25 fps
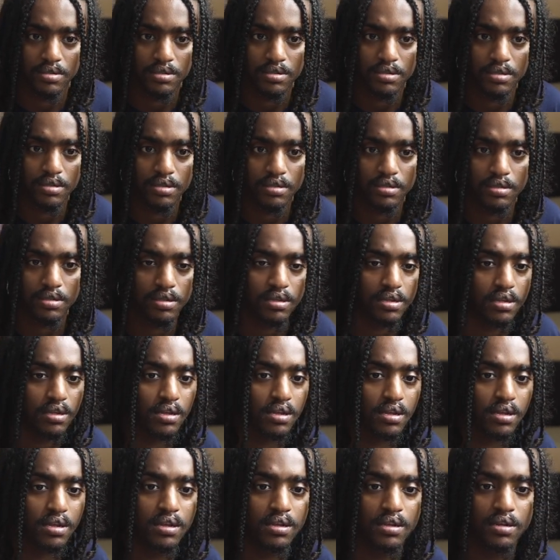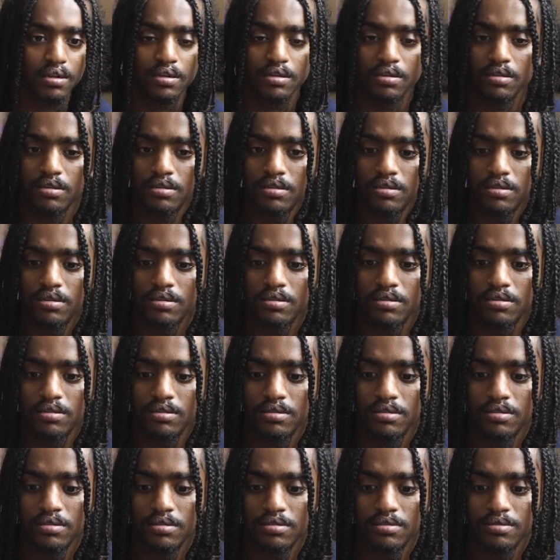
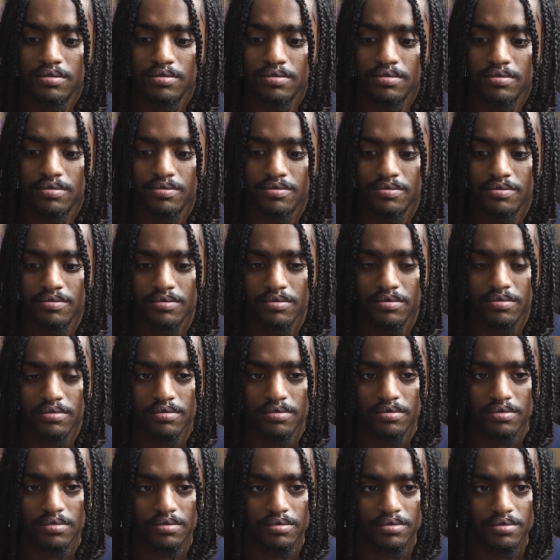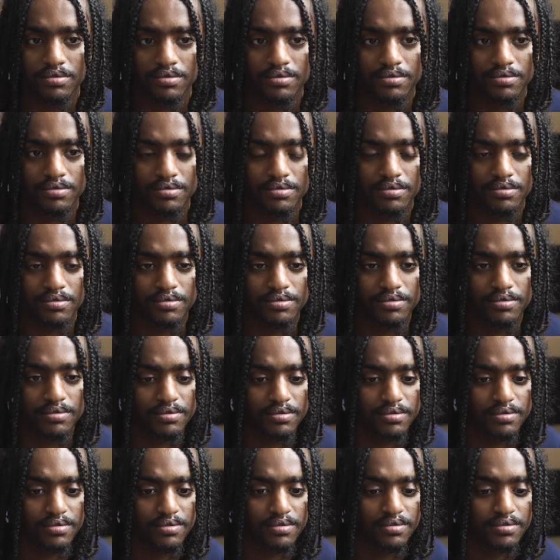
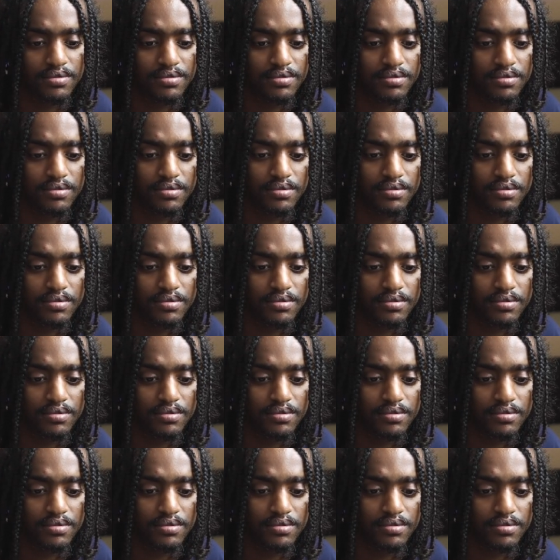(silent)